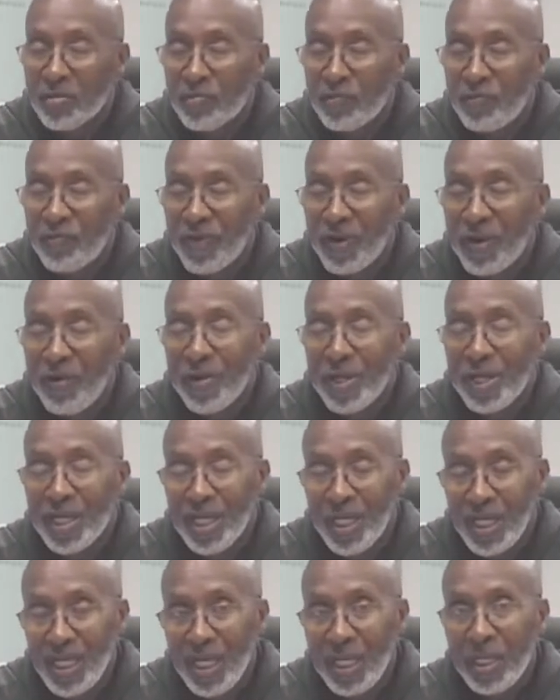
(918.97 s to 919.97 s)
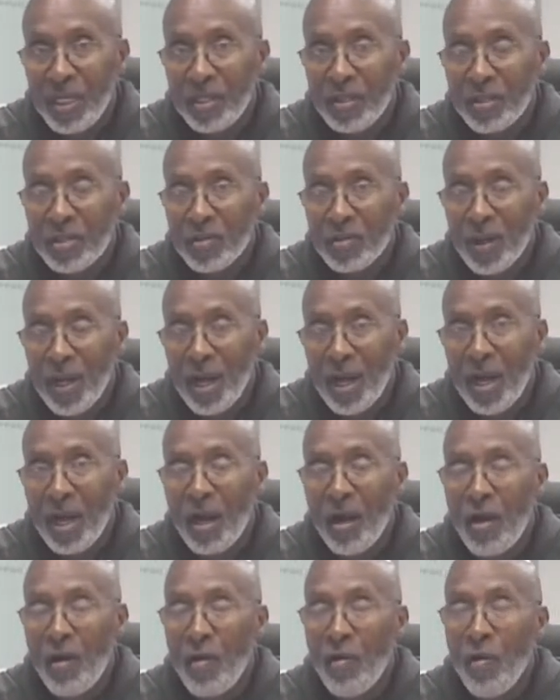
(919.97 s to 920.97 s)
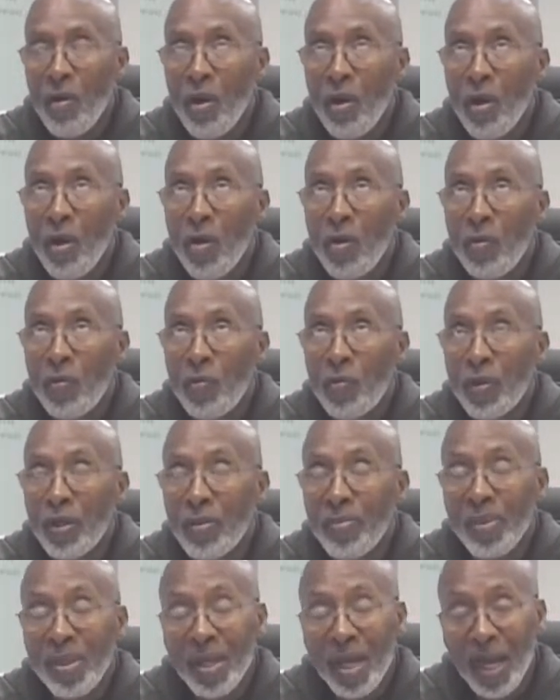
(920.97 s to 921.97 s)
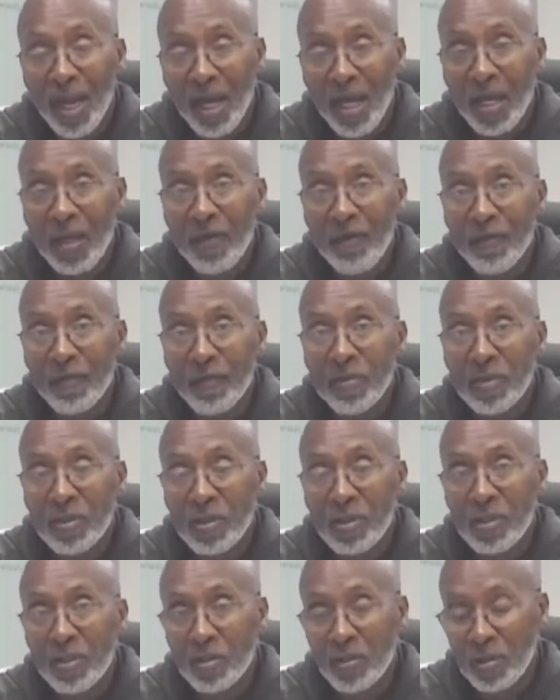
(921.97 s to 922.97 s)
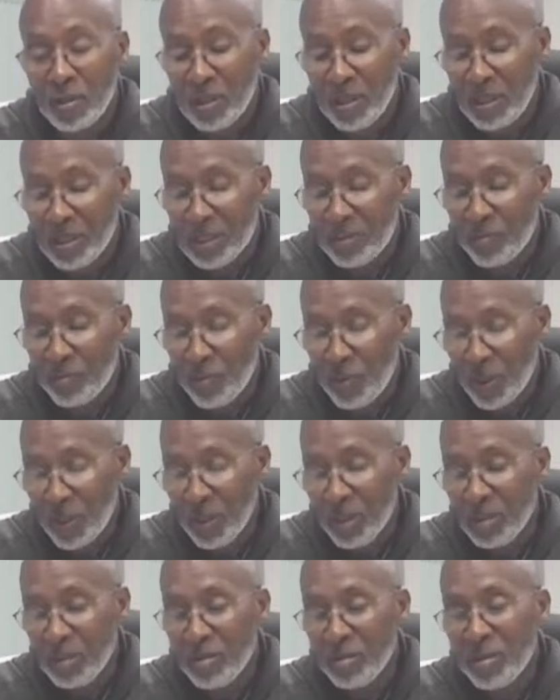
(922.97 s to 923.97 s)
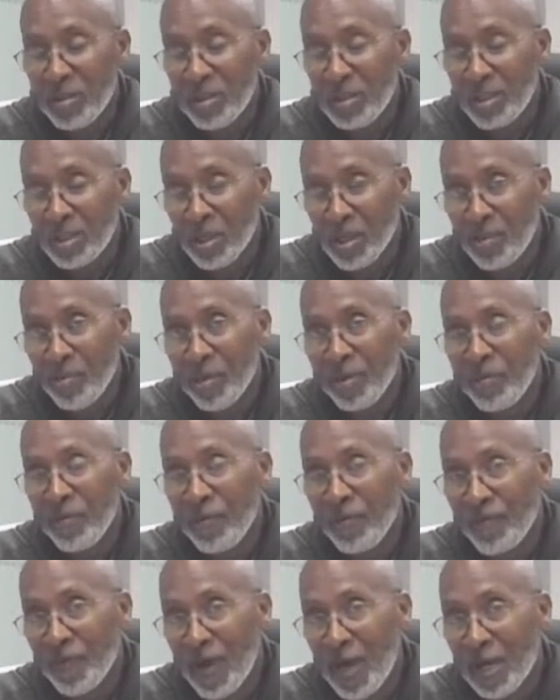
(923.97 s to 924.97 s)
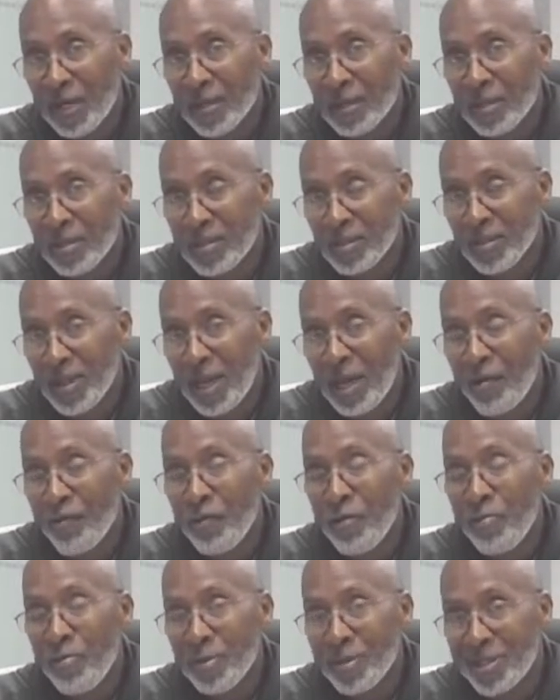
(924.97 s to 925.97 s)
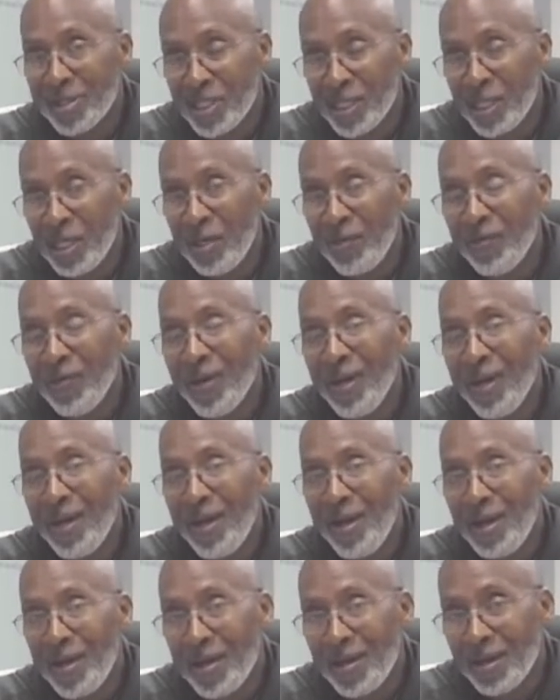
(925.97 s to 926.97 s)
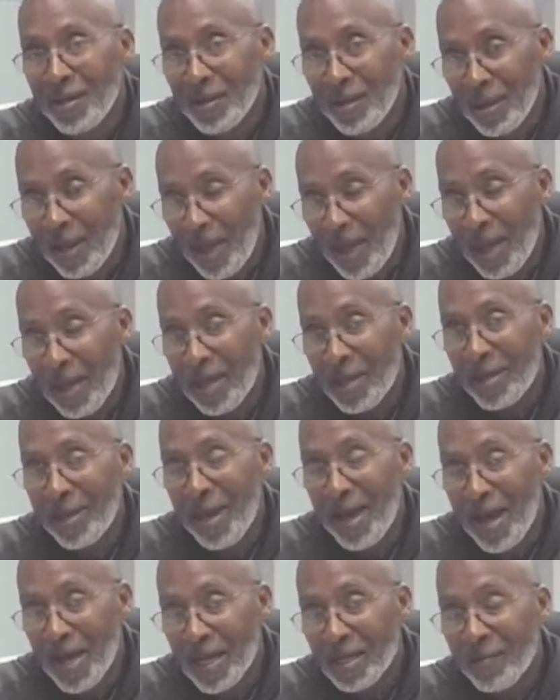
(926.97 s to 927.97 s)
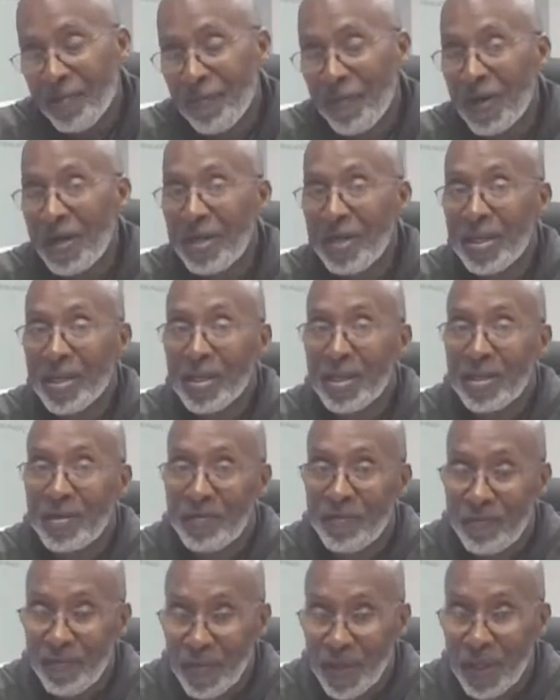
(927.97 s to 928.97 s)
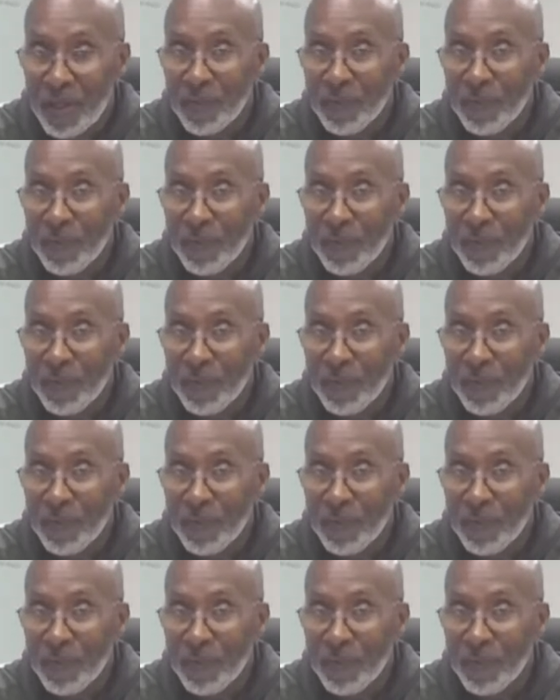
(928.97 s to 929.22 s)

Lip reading: very key to how we behave. So it's one of the determining factors of how we perceive and activating event